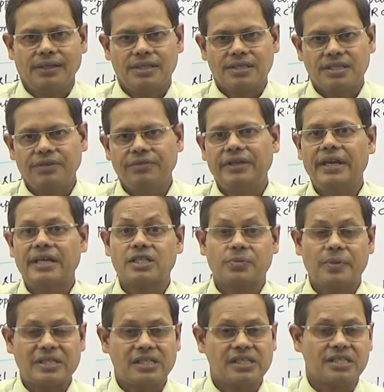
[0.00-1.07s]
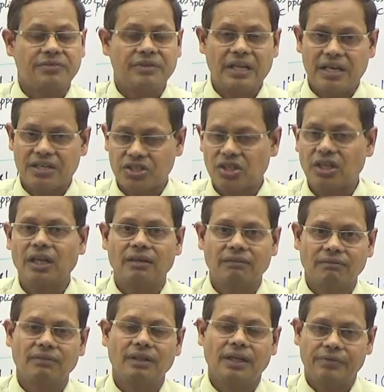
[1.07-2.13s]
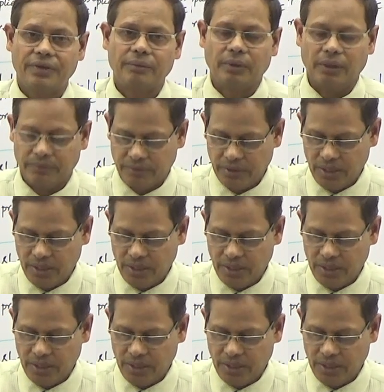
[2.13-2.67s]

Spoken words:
CVD and special CVD are still leviable.